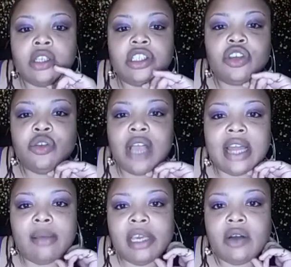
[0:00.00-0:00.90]
So you got
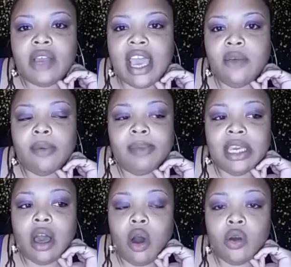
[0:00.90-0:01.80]
to be okay with
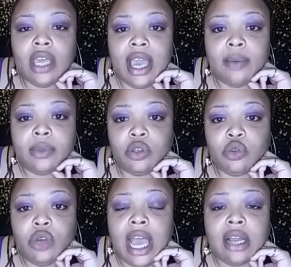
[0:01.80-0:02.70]
being okay with you.
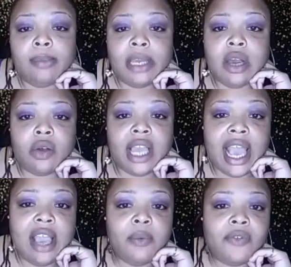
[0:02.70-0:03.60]
You got to be
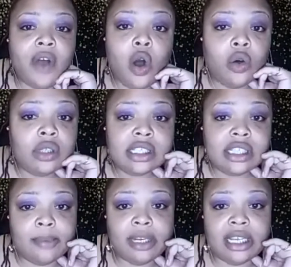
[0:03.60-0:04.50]
okay with holding
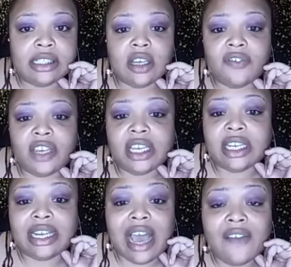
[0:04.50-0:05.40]
some of that stuff in
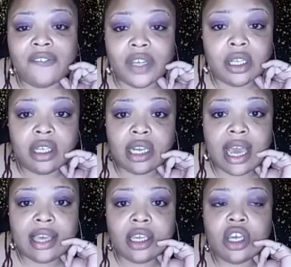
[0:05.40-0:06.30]
and not feeling
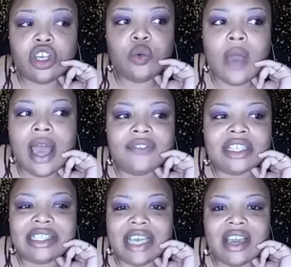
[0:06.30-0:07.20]
like you have
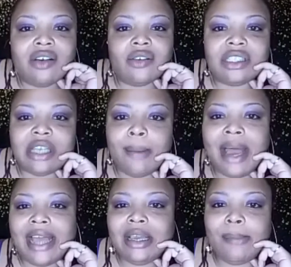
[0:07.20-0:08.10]
to tell
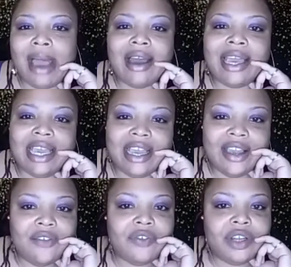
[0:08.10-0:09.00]
somebody about
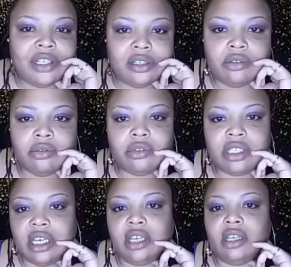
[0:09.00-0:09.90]
every little
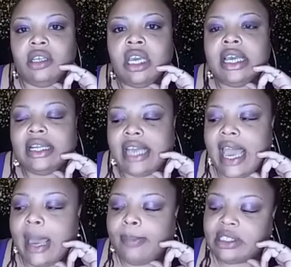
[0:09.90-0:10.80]
thing that
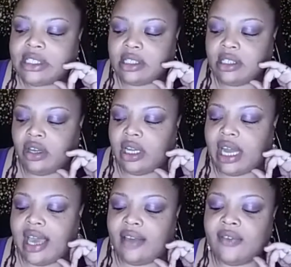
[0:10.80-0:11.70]
happens in your
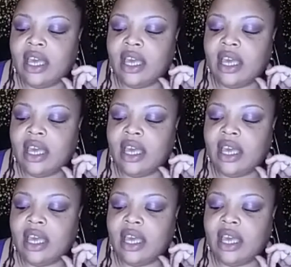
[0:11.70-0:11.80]
life.